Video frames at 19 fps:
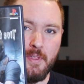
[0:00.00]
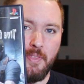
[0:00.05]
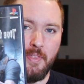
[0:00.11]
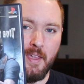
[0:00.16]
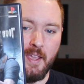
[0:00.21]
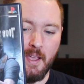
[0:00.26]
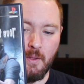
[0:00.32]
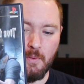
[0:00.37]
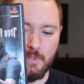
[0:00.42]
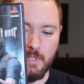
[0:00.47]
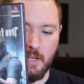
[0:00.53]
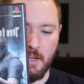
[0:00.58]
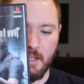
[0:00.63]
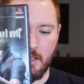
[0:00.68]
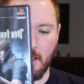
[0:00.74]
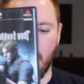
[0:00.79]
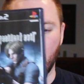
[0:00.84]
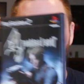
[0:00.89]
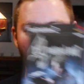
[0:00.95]
think I was going to
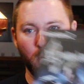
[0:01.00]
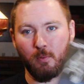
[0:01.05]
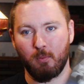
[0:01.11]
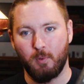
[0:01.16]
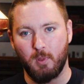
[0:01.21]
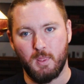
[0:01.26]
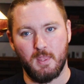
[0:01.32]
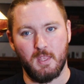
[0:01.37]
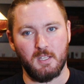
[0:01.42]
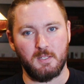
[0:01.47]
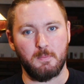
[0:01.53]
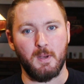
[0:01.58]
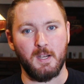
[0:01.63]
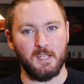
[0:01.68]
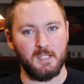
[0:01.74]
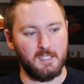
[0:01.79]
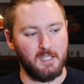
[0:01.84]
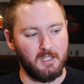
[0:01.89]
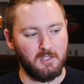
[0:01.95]
go this
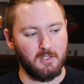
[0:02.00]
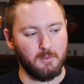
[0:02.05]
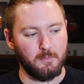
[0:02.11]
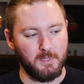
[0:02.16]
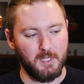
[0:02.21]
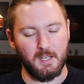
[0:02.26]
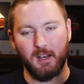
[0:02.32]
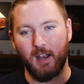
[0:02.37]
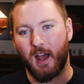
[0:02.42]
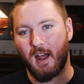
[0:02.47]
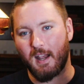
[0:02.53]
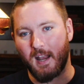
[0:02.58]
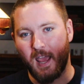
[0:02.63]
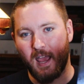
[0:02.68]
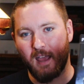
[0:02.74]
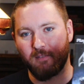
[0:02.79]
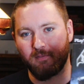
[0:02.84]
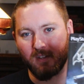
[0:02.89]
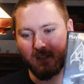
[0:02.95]
many systems and not
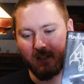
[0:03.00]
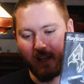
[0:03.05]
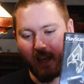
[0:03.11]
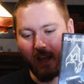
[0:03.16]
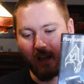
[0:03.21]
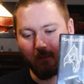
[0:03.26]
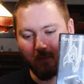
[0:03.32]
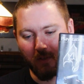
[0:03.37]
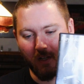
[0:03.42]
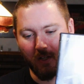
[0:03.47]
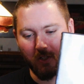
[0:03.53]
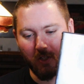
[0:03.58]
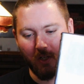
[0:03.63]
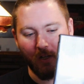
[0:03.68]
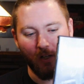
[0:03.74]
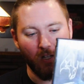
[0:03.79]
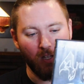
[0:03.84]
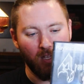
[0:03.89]
have this game, did you?